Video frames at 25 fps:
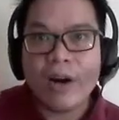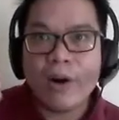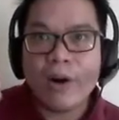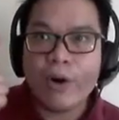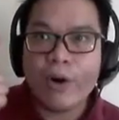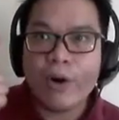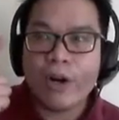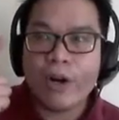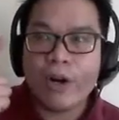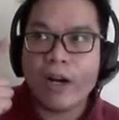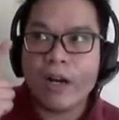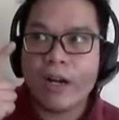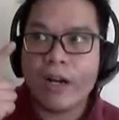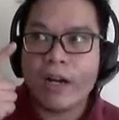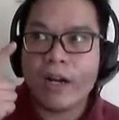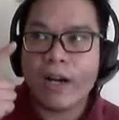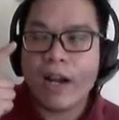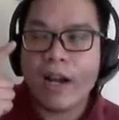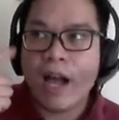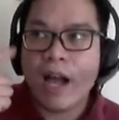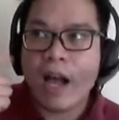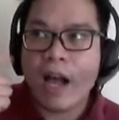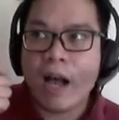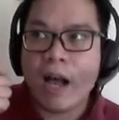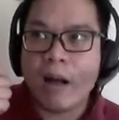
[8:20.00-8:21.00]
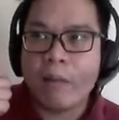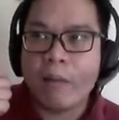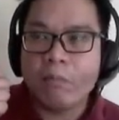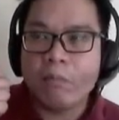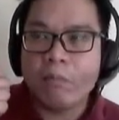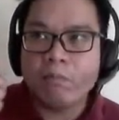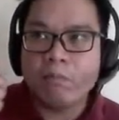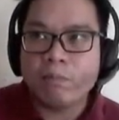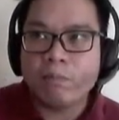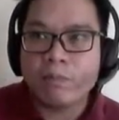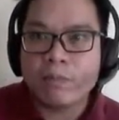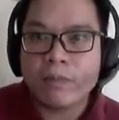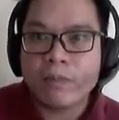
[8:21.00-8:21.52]
or
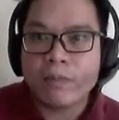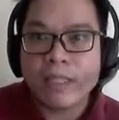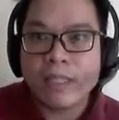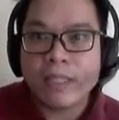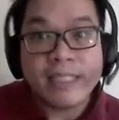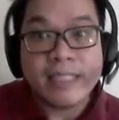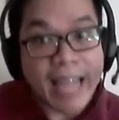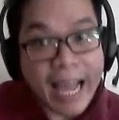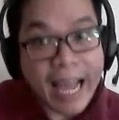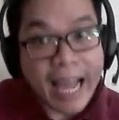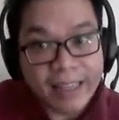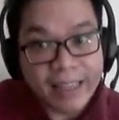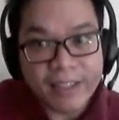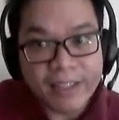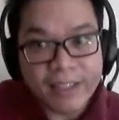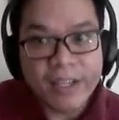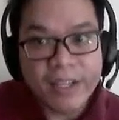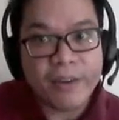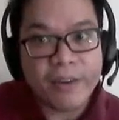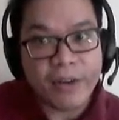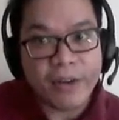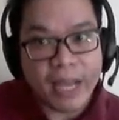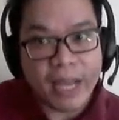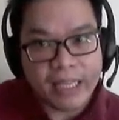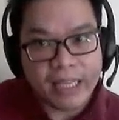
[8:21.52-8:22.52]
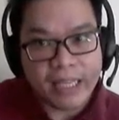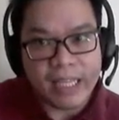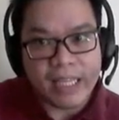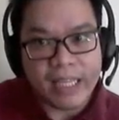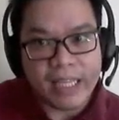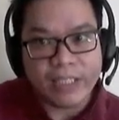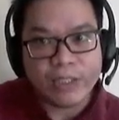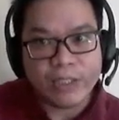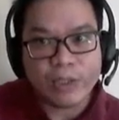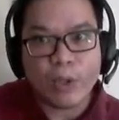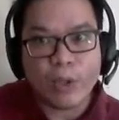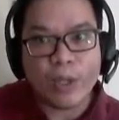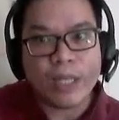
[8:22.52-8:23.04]
not ready.
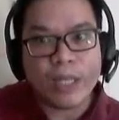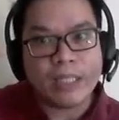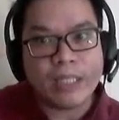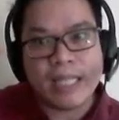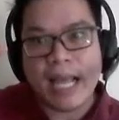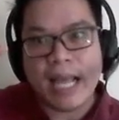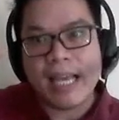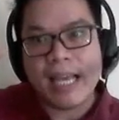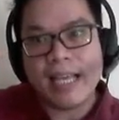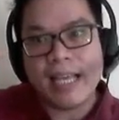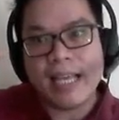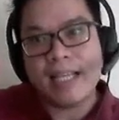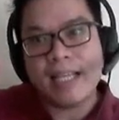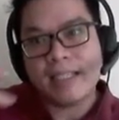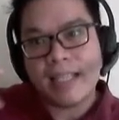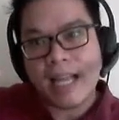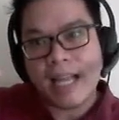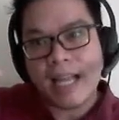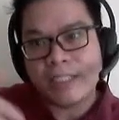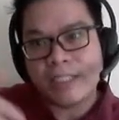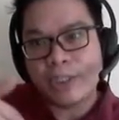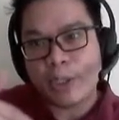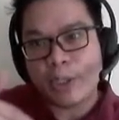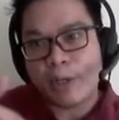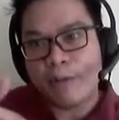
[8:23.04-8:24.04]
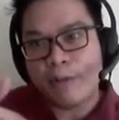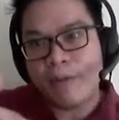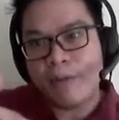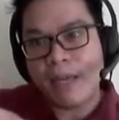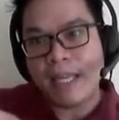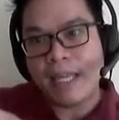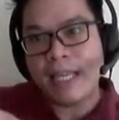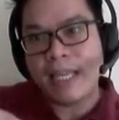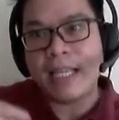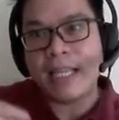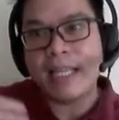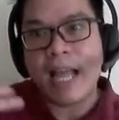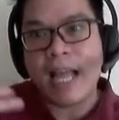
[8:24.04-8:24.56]
So the survey
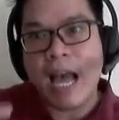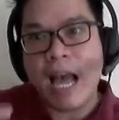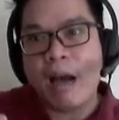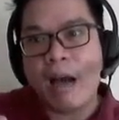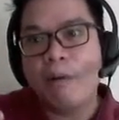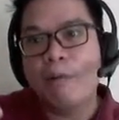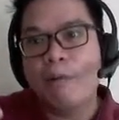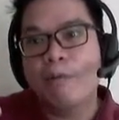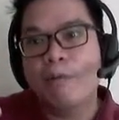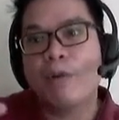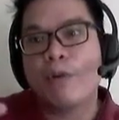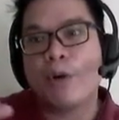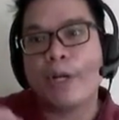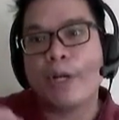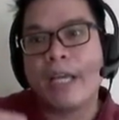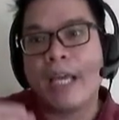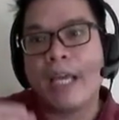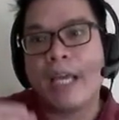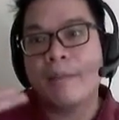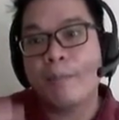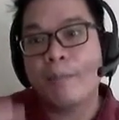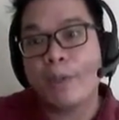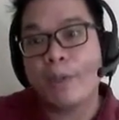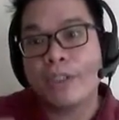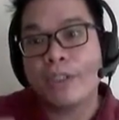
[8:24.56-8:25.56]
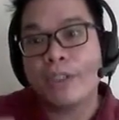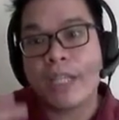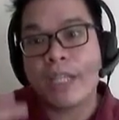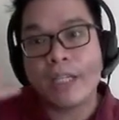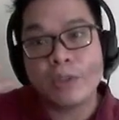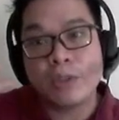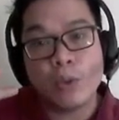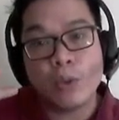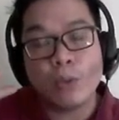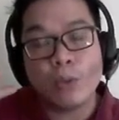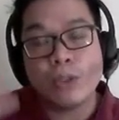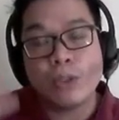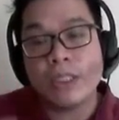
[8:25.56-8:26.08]
can have or can
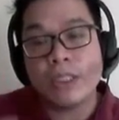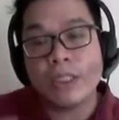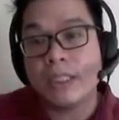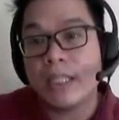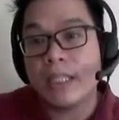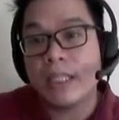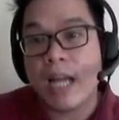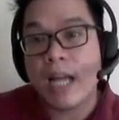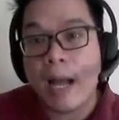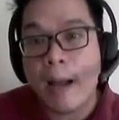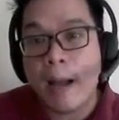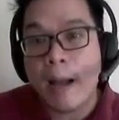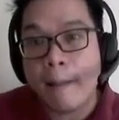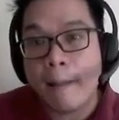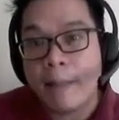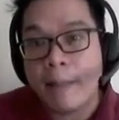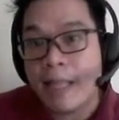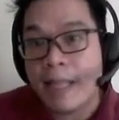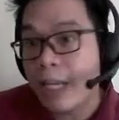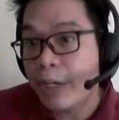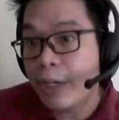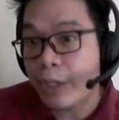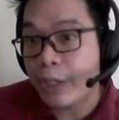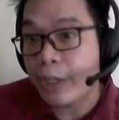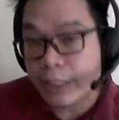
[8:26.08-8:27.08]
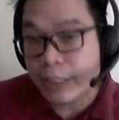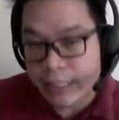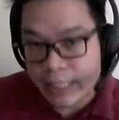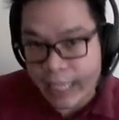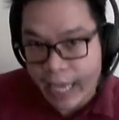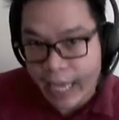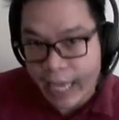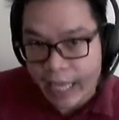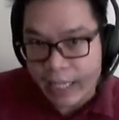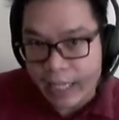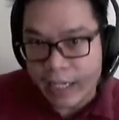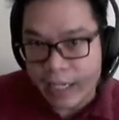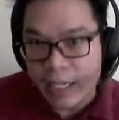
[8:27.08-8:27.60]
project those Likert
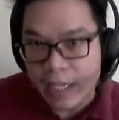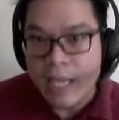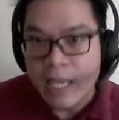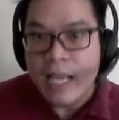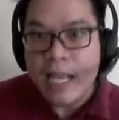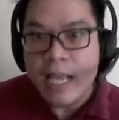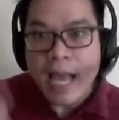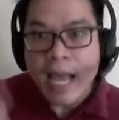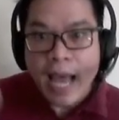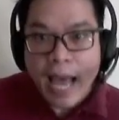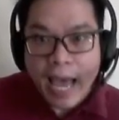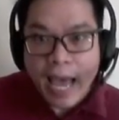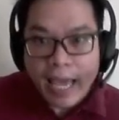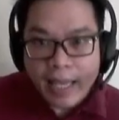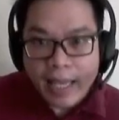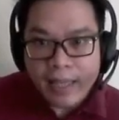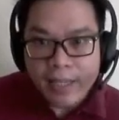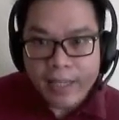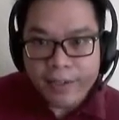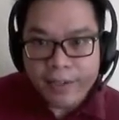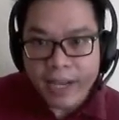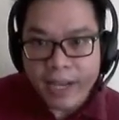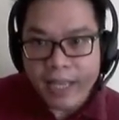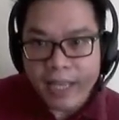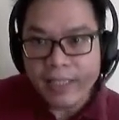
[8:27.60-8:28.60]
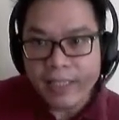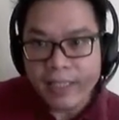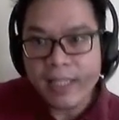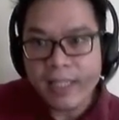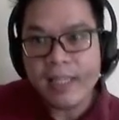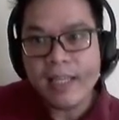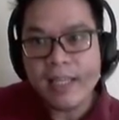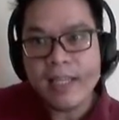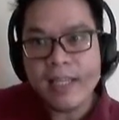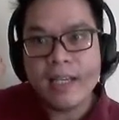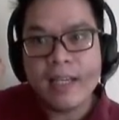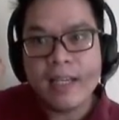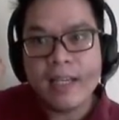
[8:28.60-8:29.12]
scale: highly
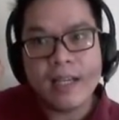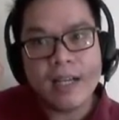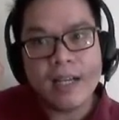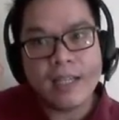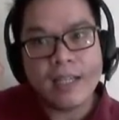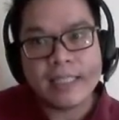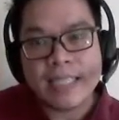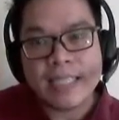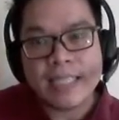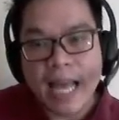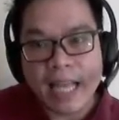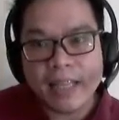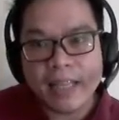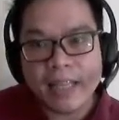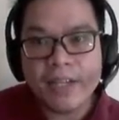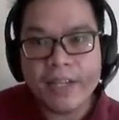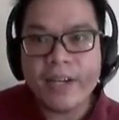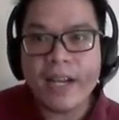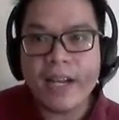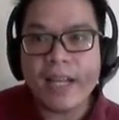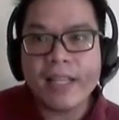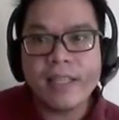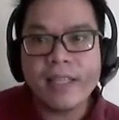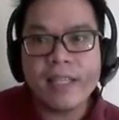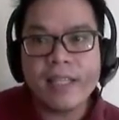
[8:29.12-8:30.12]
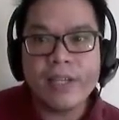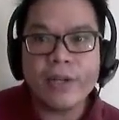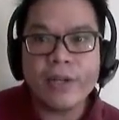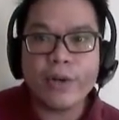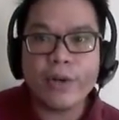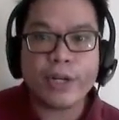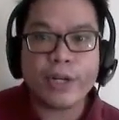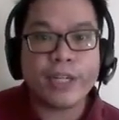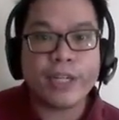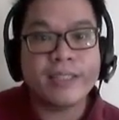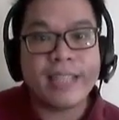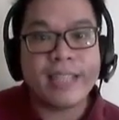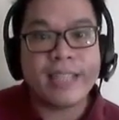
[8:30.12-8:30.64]
ready, slightly ready,
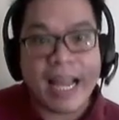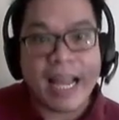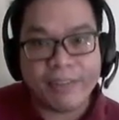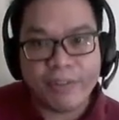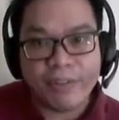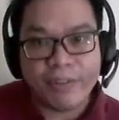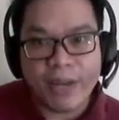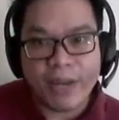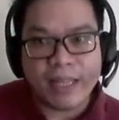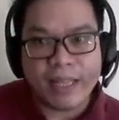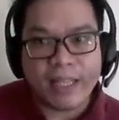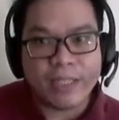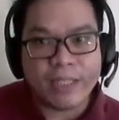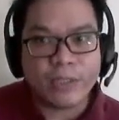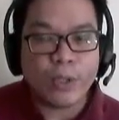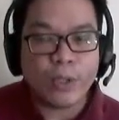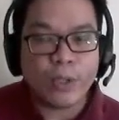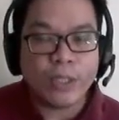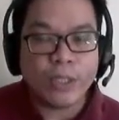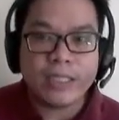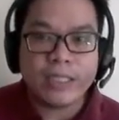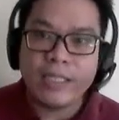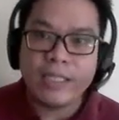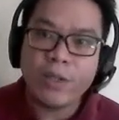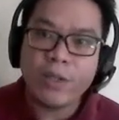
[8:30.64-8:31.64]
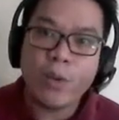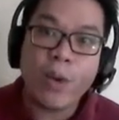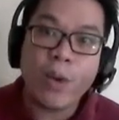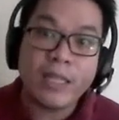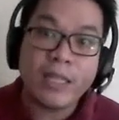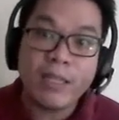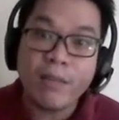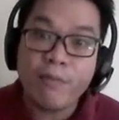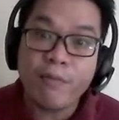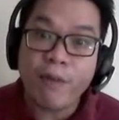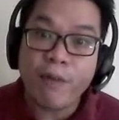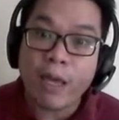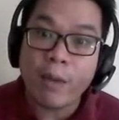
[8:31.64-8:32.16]
or not ready. So it's in
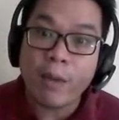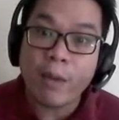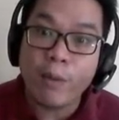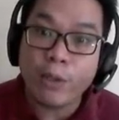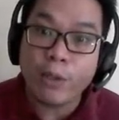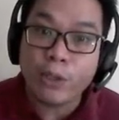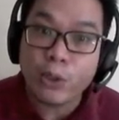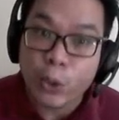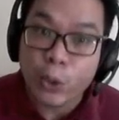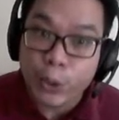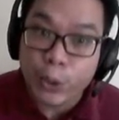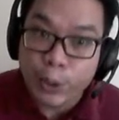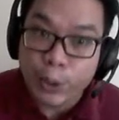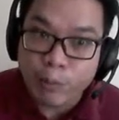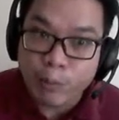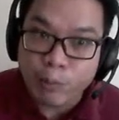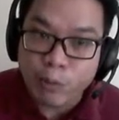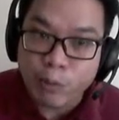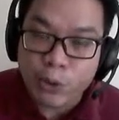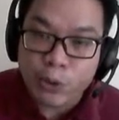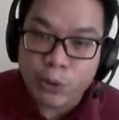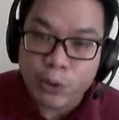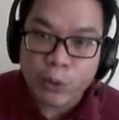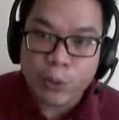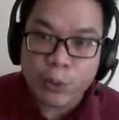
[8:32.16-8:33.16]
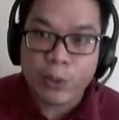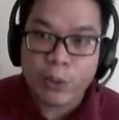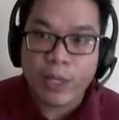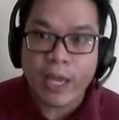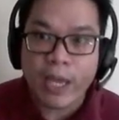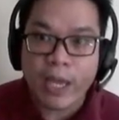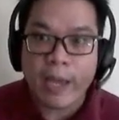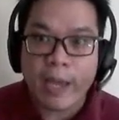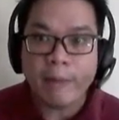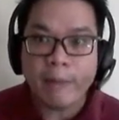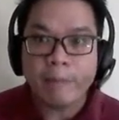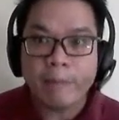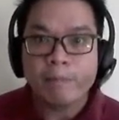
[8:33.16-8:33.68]
quantifiable terms.
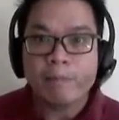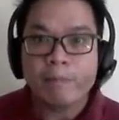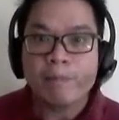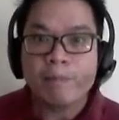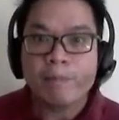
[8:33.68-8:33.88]
Okay,